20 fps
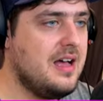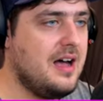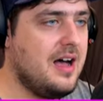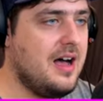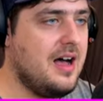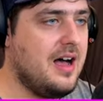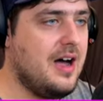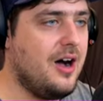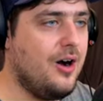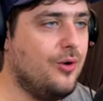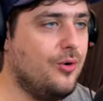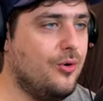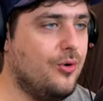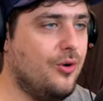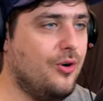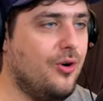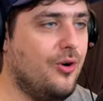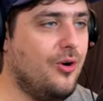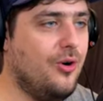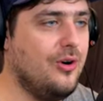Uh,
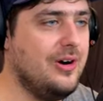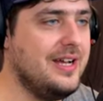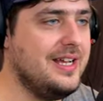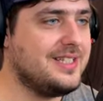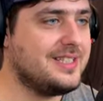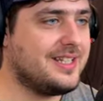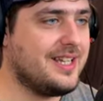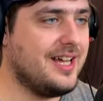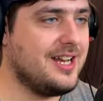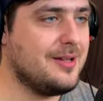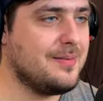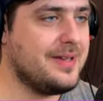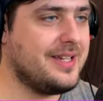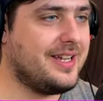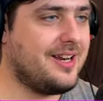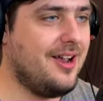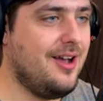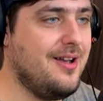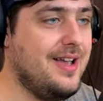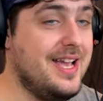oh, it's going to be
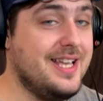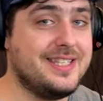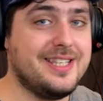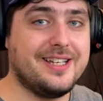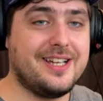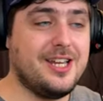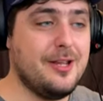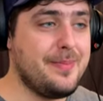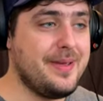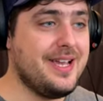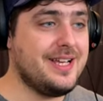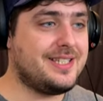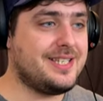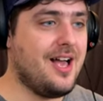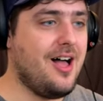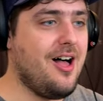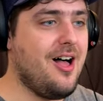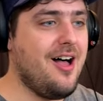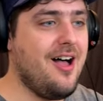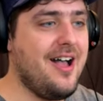close. Is it going to be a
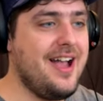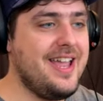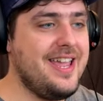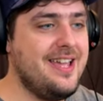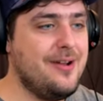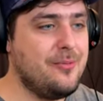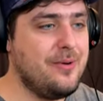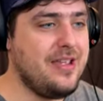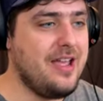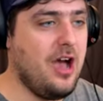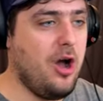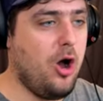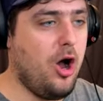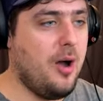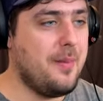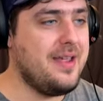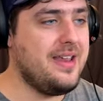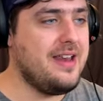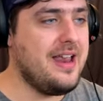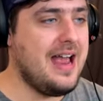tie? We,
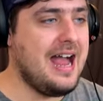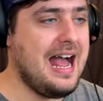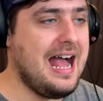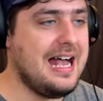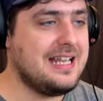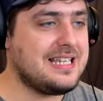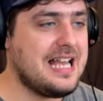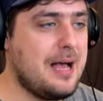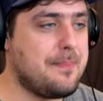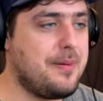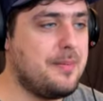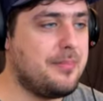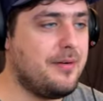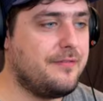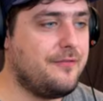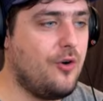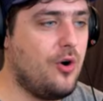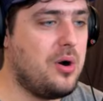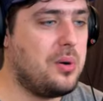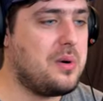I mean, it has happened
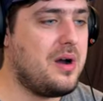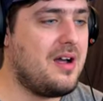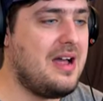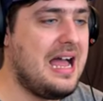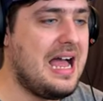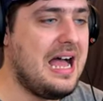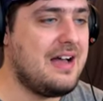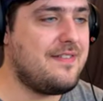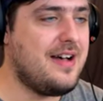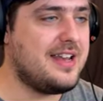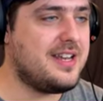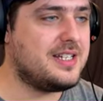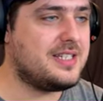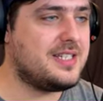before where I have had a